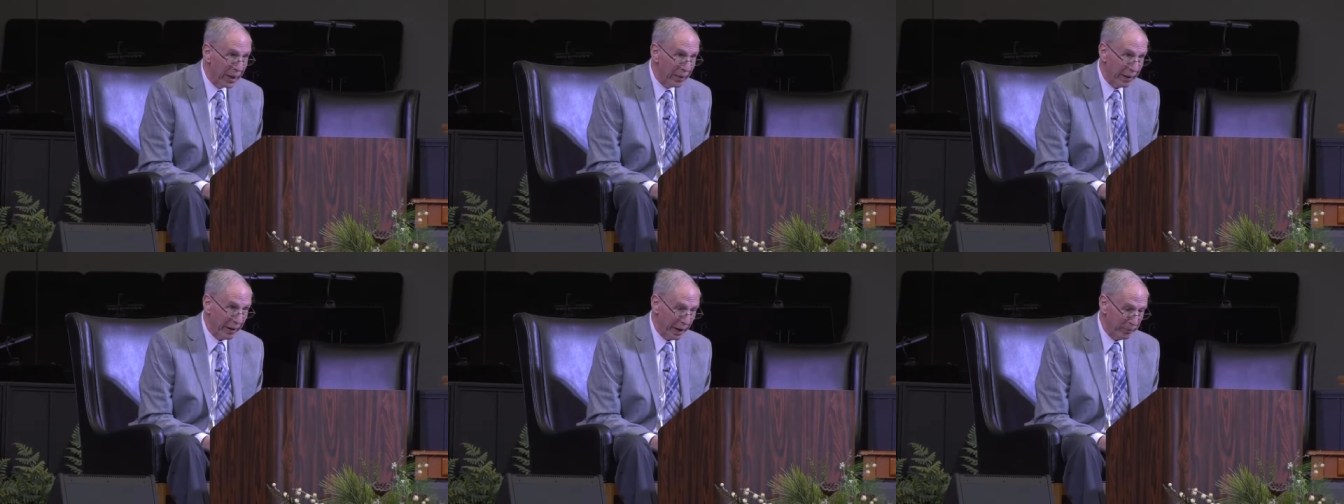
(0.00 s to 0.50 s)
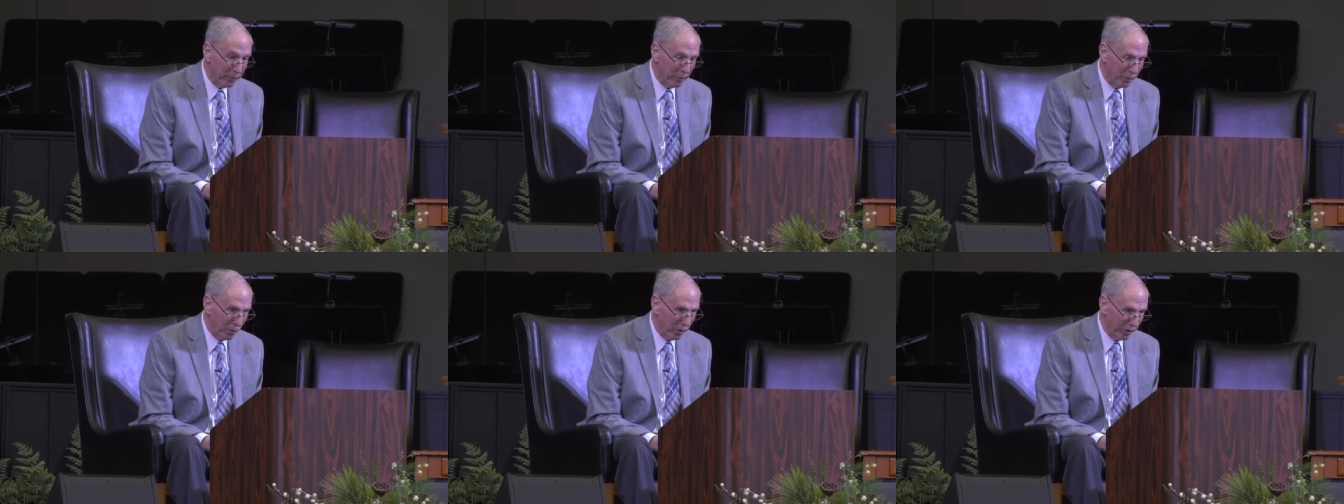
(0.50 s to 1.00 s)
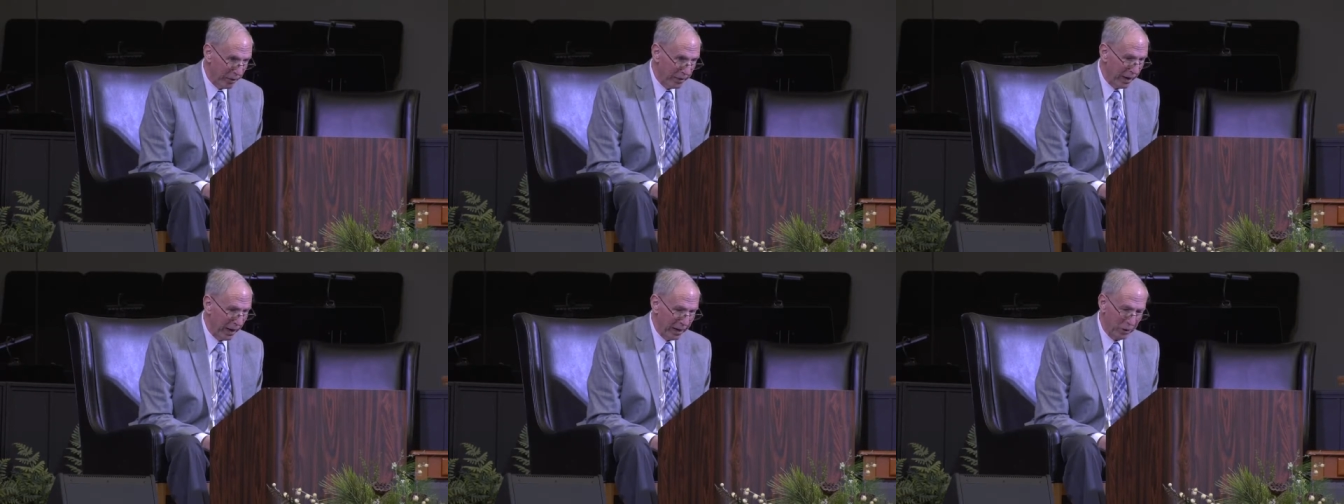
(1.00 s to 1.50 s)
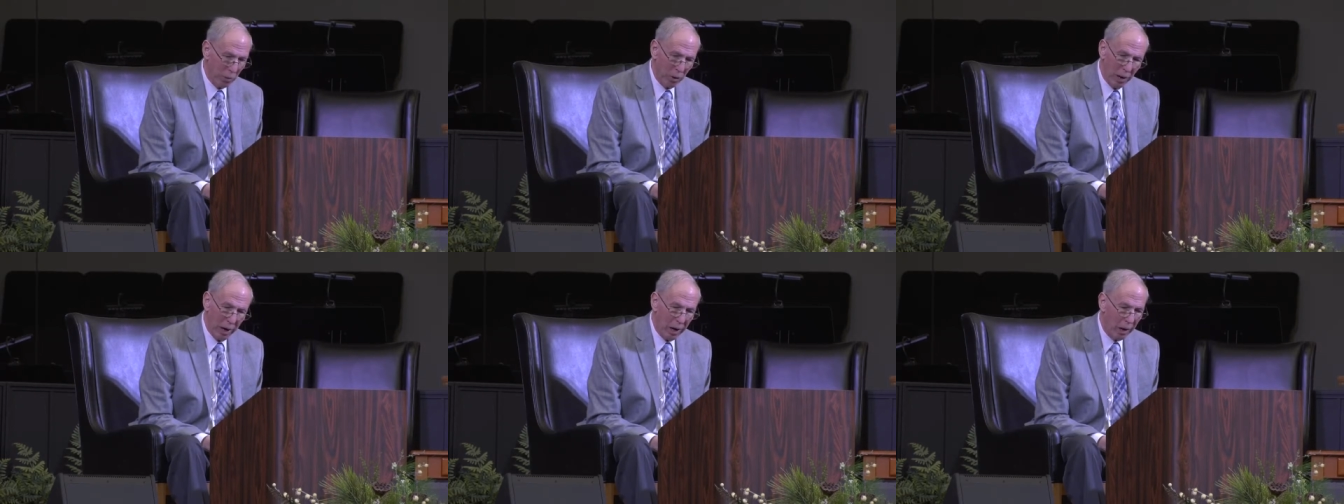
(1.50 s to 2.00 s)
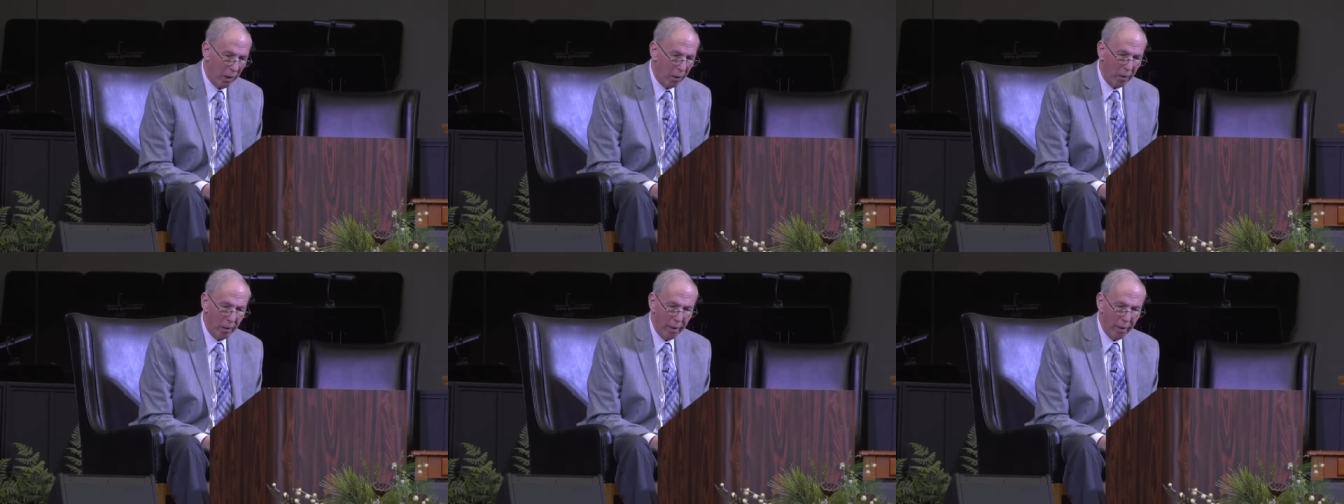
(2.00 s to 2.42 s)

the night before he died. Wow.